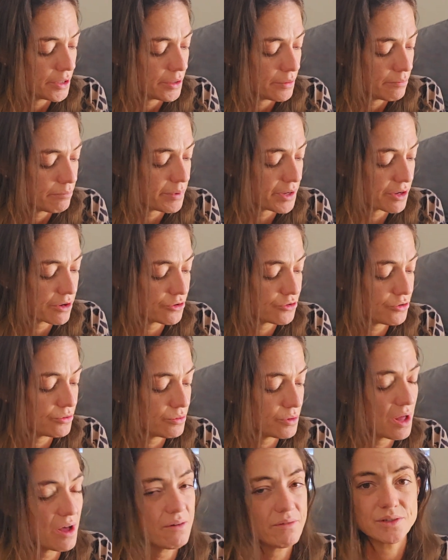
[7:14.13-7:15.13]
because you
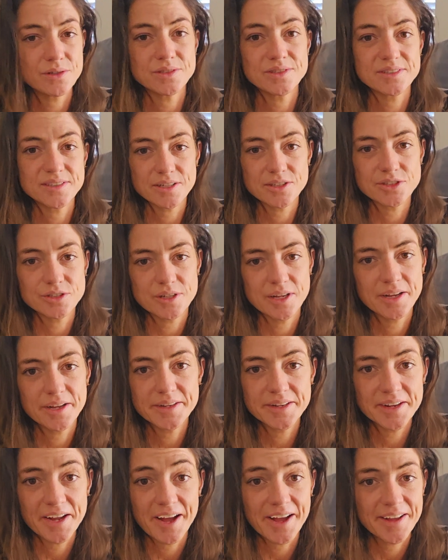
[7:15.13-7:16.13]
love on such
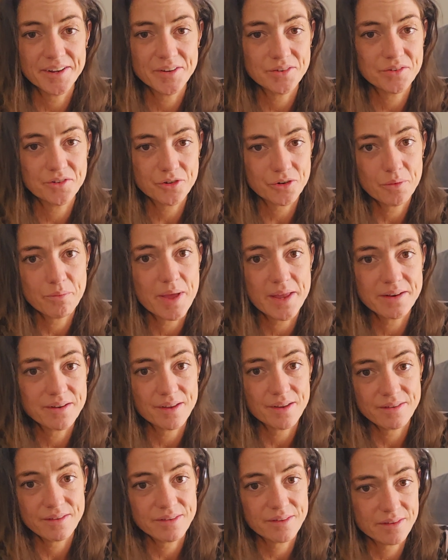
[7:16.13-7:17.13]
a
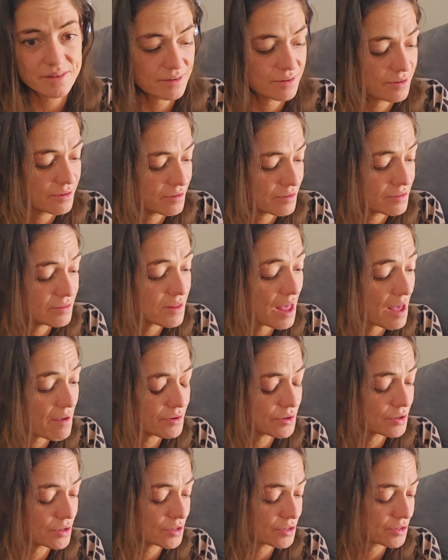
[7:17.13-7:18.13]
tremendous
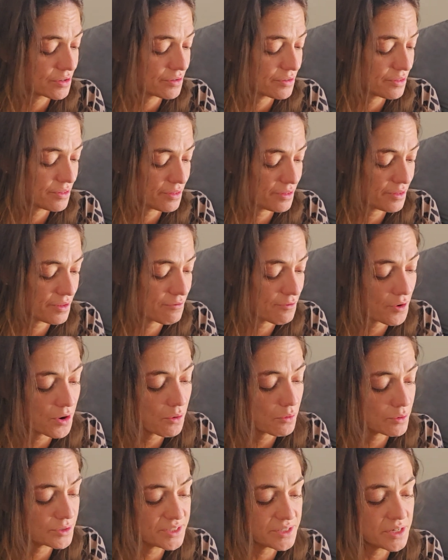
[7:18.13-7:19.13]
level. The
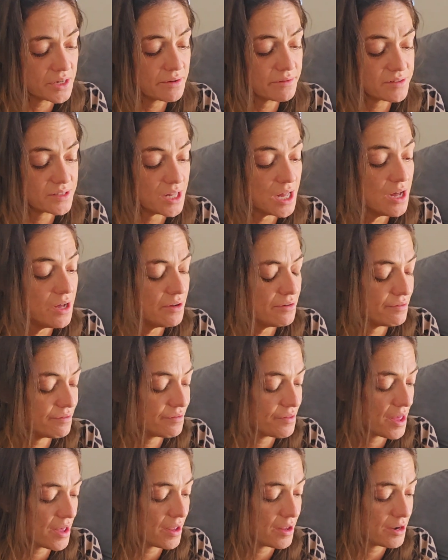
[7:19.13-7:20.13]
frequency of love
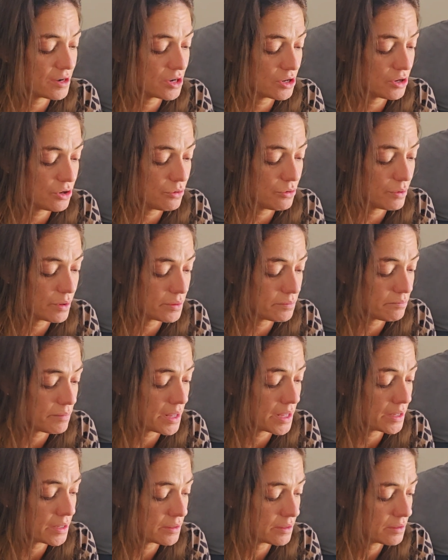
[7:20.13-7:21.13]
that you
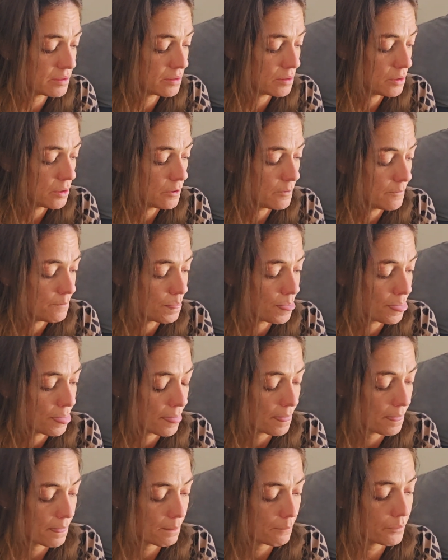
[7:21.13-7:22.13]
admit
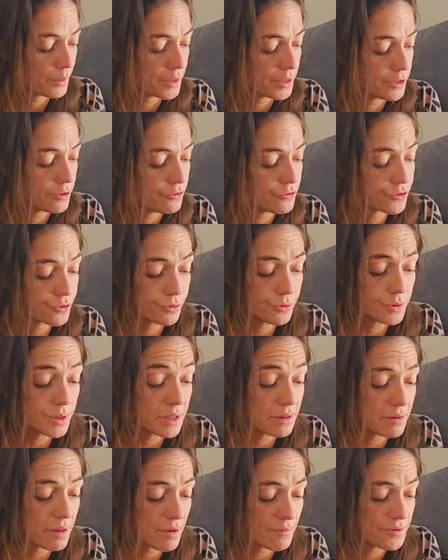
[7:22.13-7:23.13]
when you
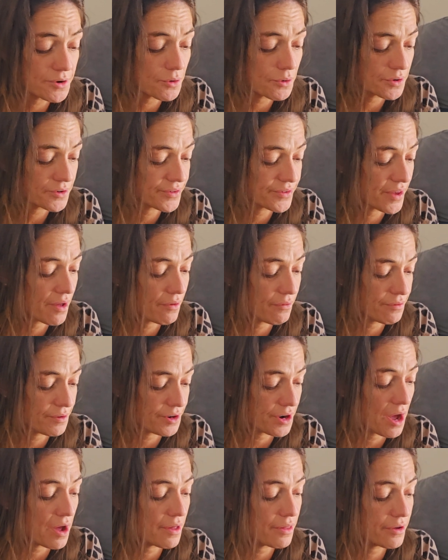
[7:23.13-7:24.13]
truly love yourself
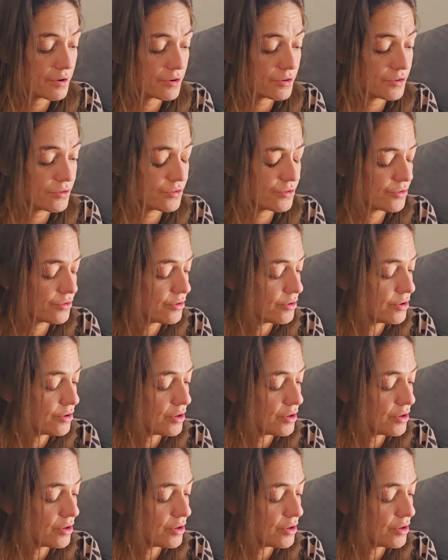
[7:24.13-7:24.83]
and others